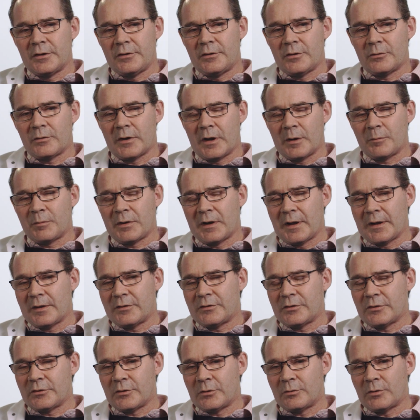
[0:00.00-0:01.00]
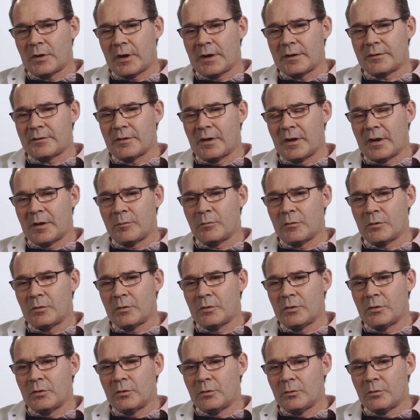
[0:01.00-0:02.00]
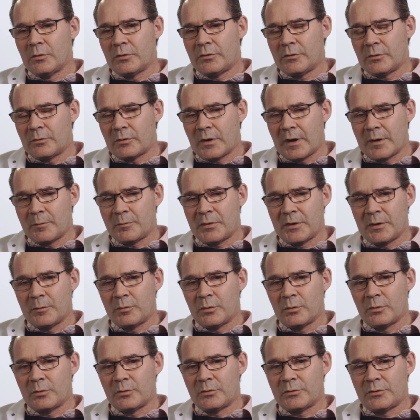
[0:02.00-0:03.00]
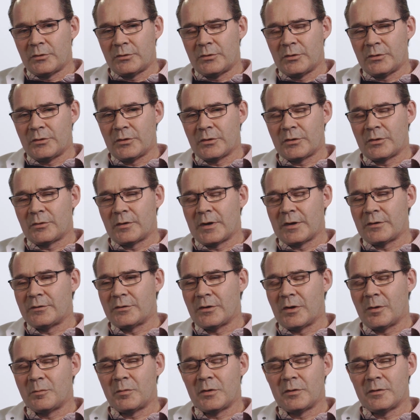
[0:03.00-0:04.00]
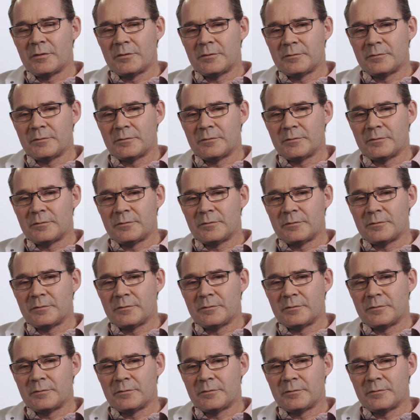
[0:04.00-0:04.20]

in the right place at the right time with the right people to do the correct job.